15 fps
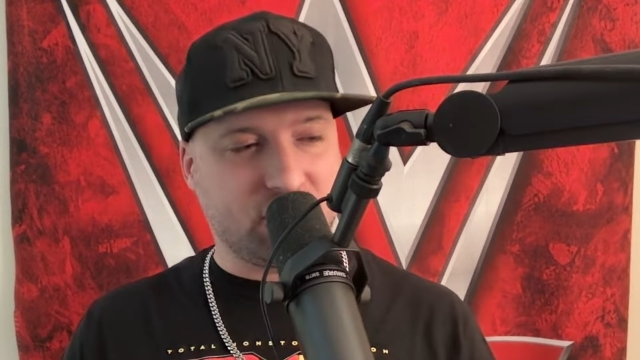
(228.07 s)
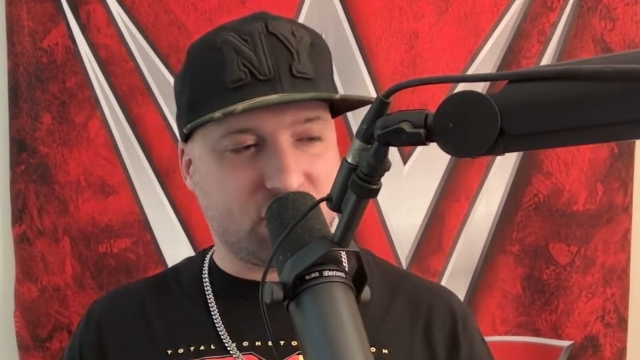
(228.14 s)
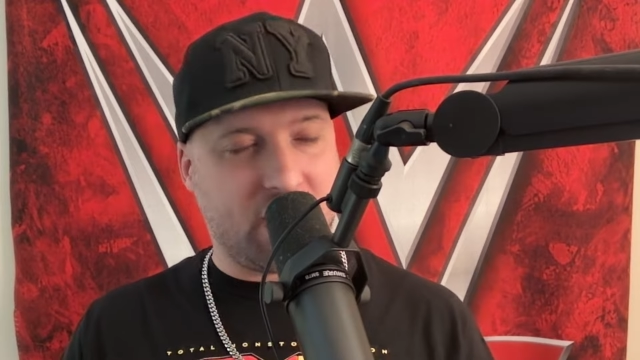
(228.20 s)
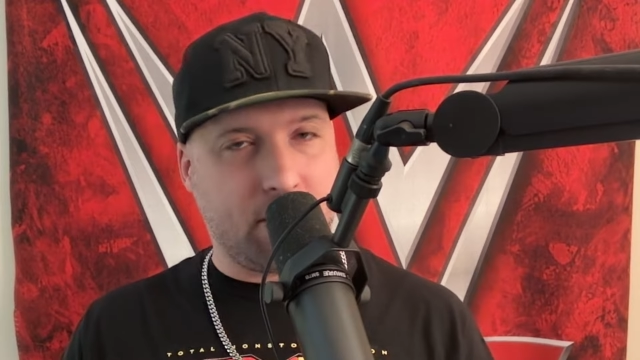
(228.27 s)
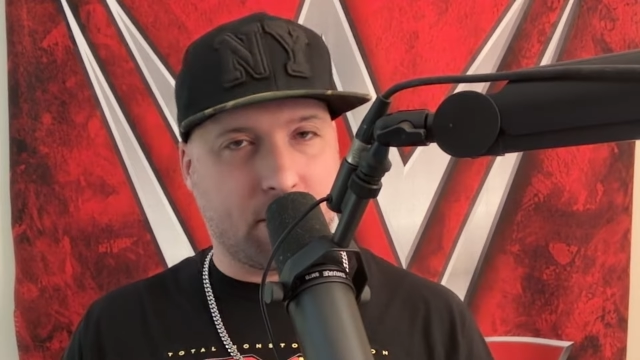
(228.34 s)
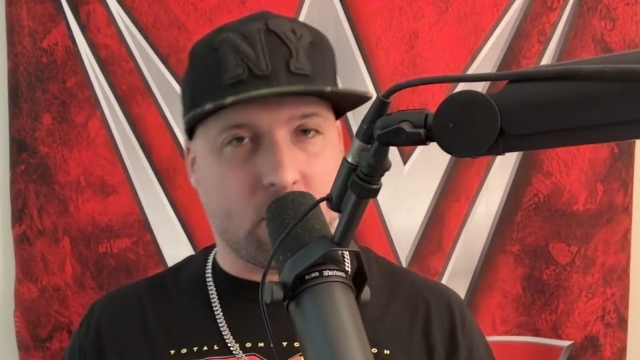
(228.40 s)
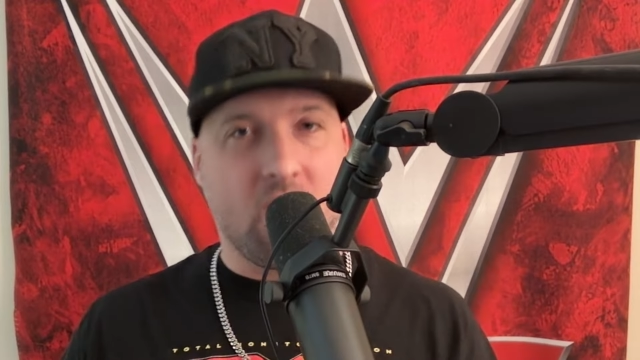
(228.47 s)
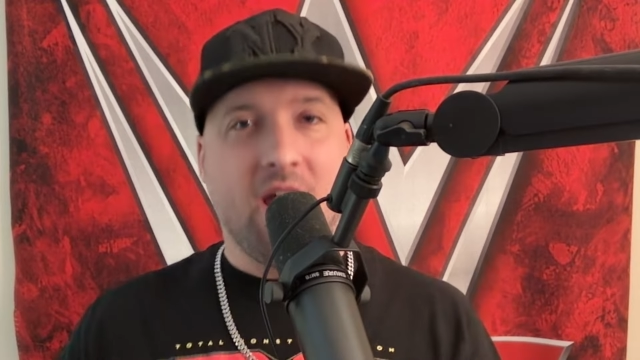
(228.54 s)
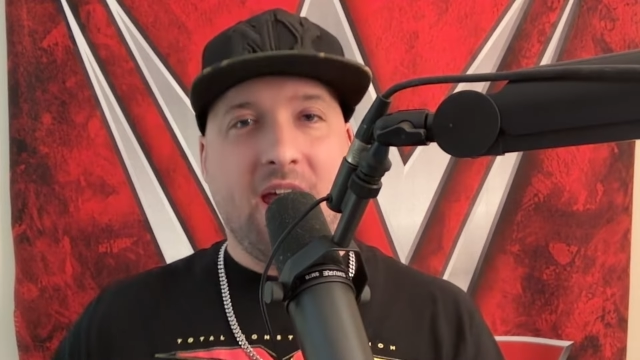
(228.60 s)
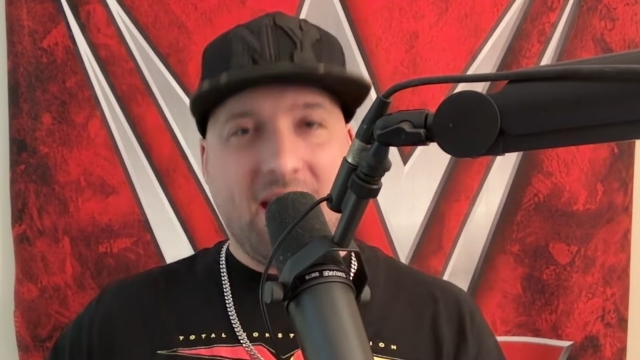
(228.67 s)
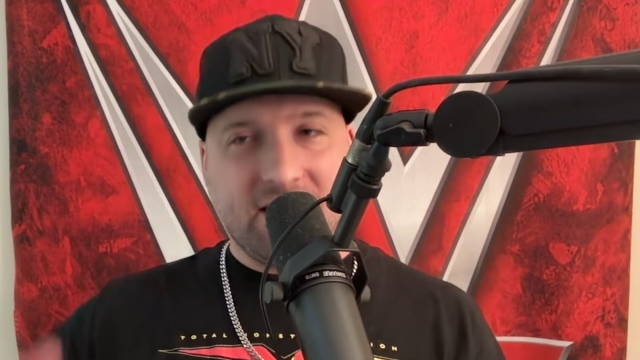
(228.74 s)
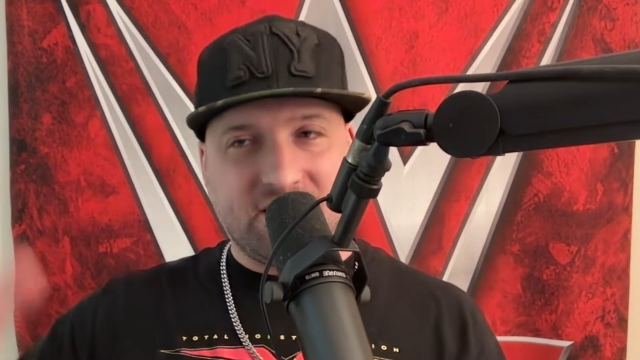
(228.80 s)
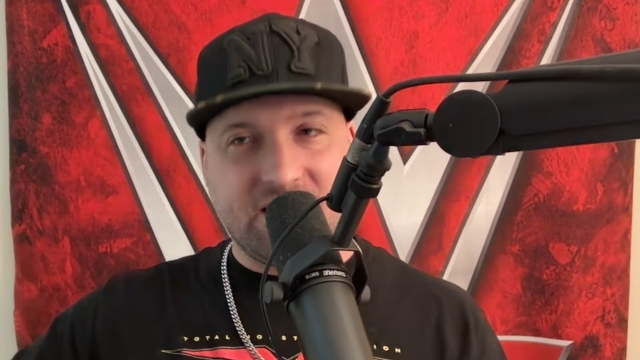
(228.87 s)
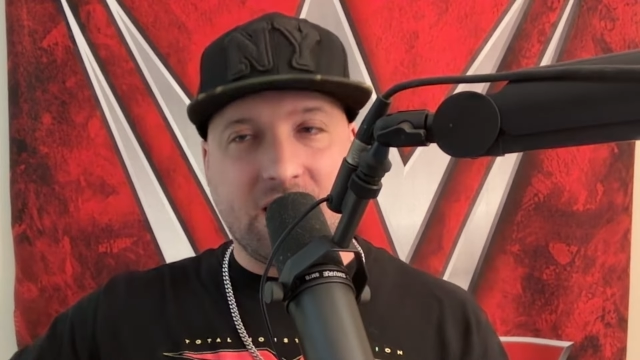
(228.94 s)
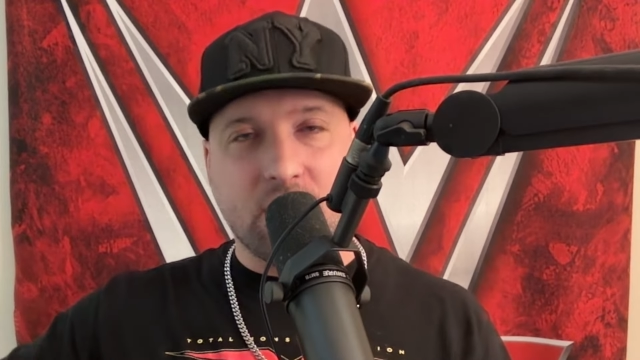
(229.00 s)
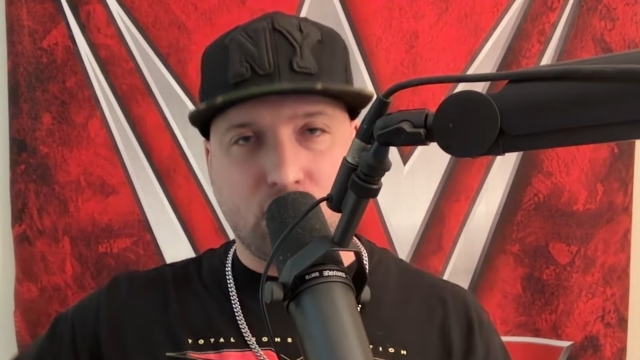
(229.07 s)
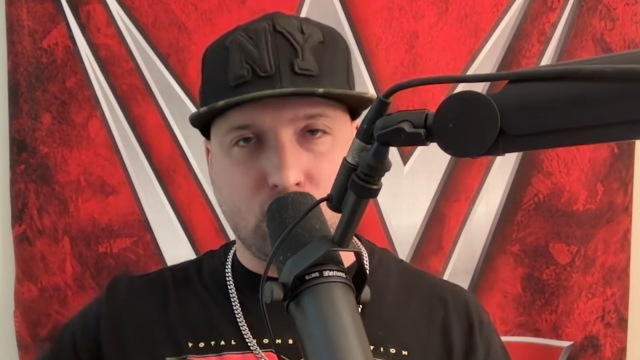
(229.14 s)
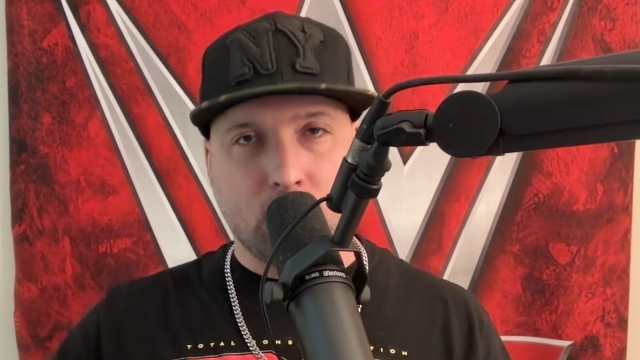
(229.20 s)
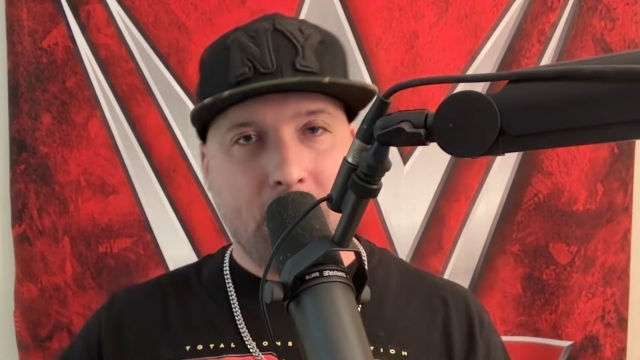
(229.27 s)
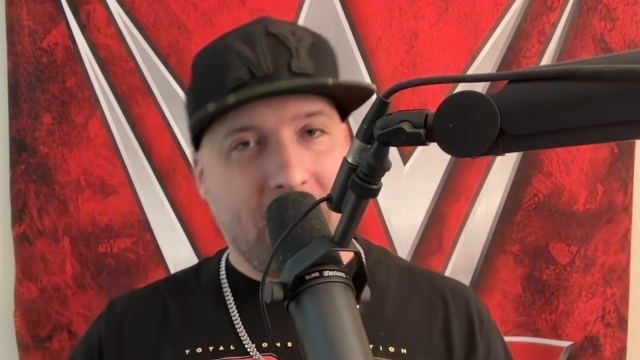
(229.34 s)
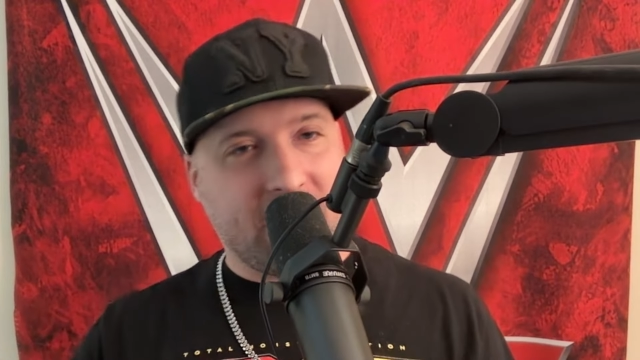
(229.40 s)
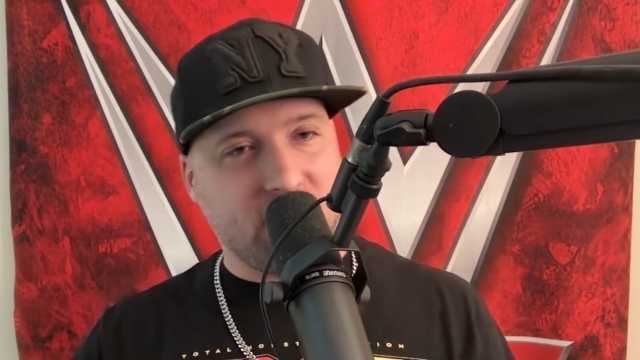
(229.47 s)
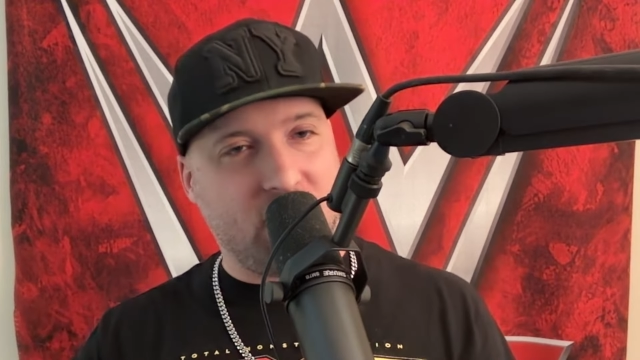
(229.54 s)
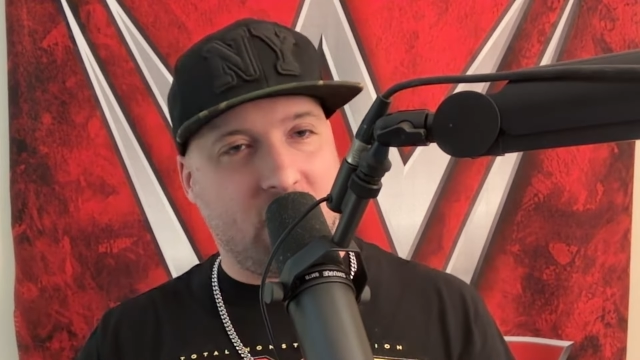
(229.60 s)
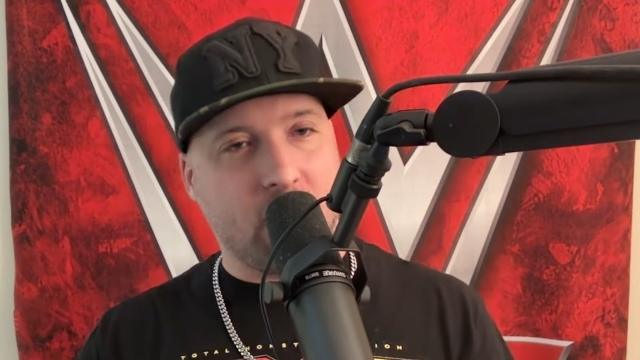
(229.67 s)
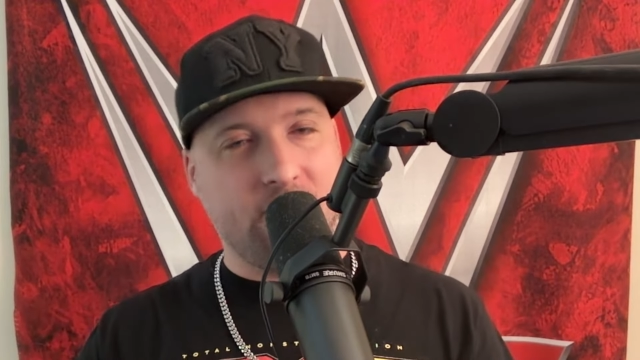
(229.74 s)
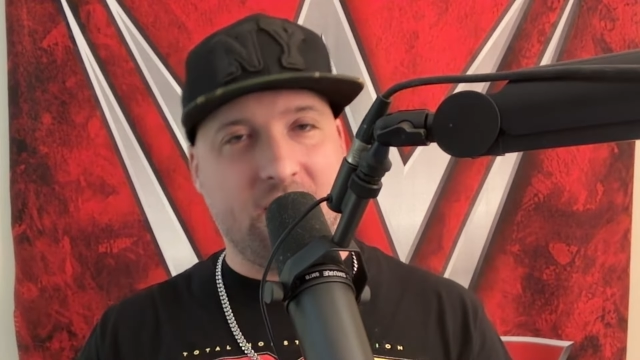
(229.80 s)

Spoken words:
Chamber instead of Drew McIntyre,